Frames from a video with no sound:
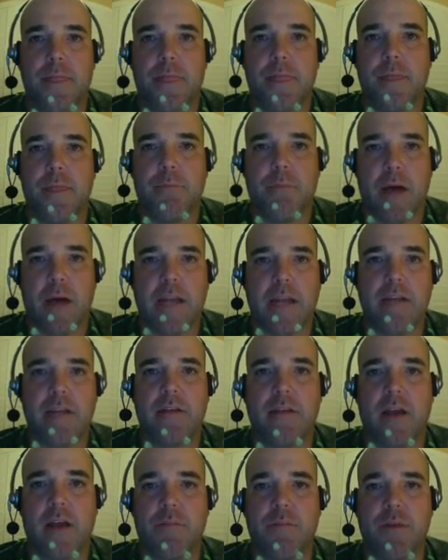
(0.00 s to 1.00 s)
mining
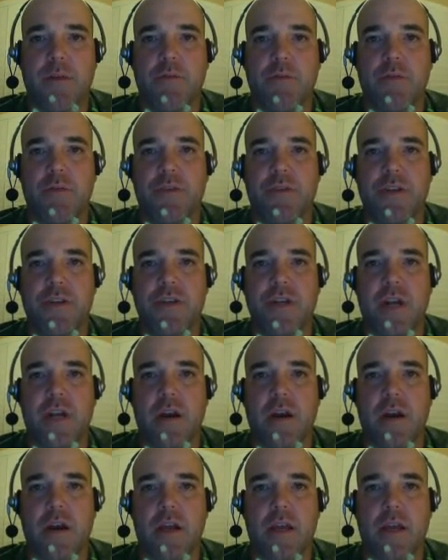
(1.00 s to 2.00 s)
time here with
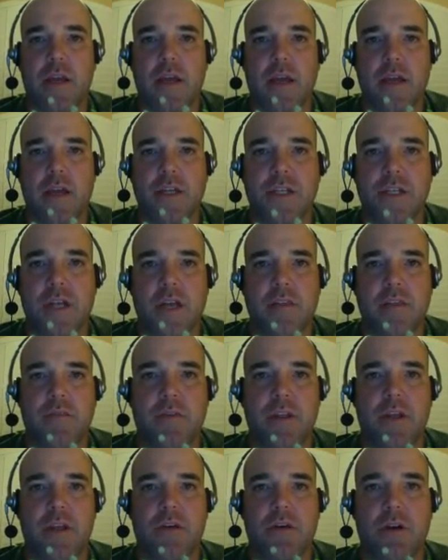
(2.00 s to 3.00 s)
Visionary. I shot the
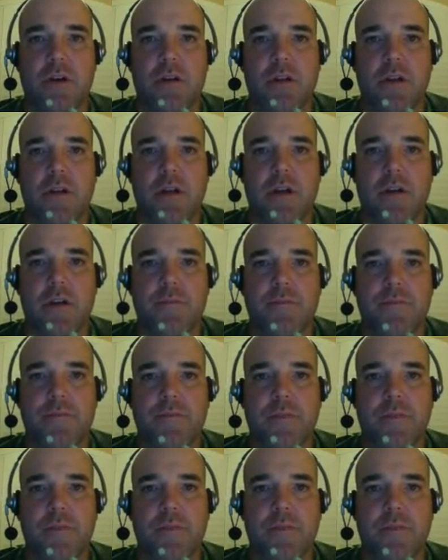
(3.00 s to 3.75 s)
video earlier.